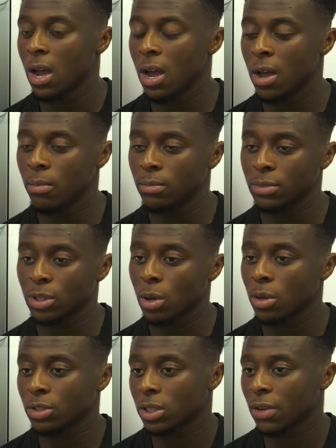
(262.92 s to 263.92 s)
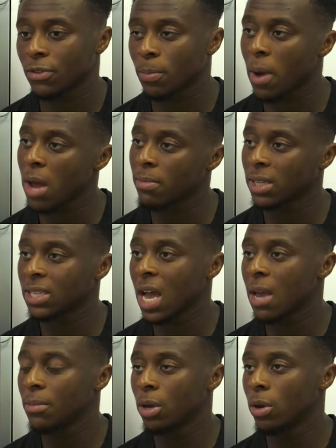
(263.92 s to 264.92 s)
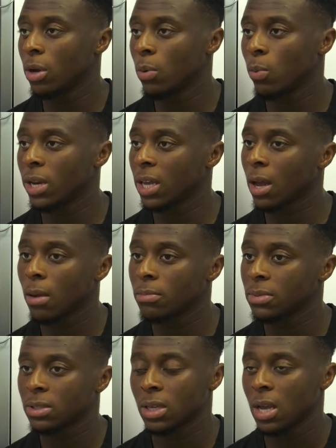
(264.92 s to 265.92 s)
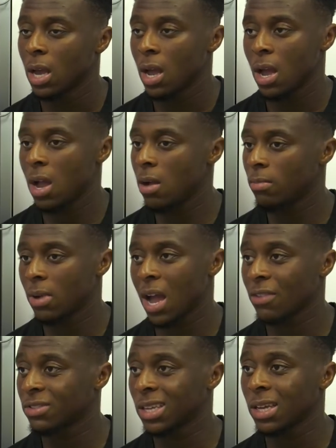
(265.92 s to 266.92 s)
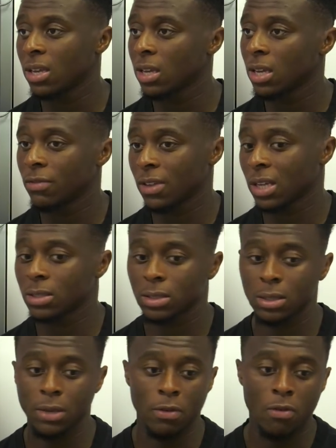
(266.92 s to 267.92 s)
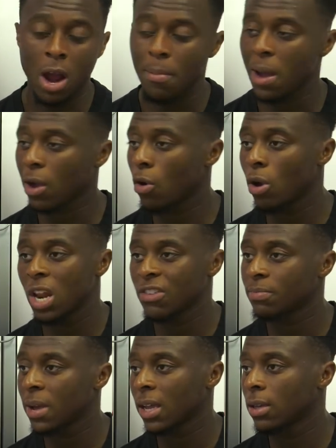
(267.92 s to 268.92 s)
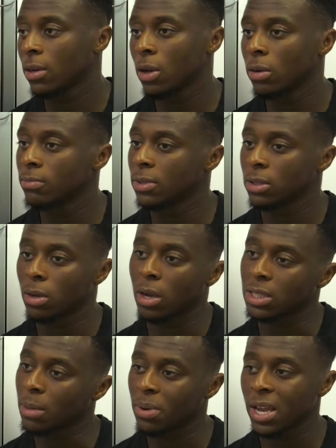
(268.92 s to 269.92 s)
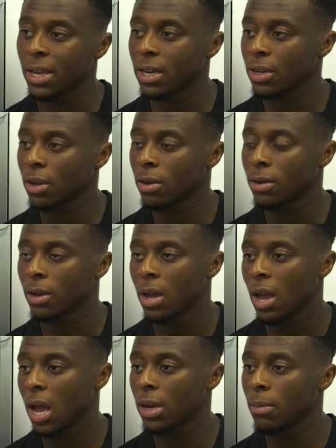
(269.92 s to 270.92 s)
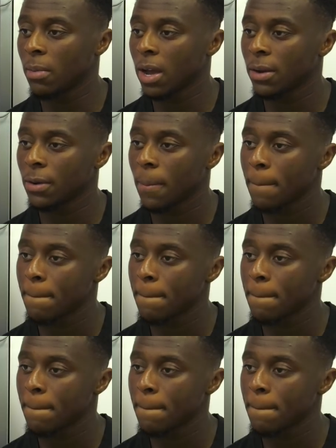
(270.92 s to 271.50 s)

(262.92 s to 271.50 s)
So I just have to bide my time, you know. And when it comes, I have to take it, if that's either right back or left back, you know. As long as I'm playing, I don't mind.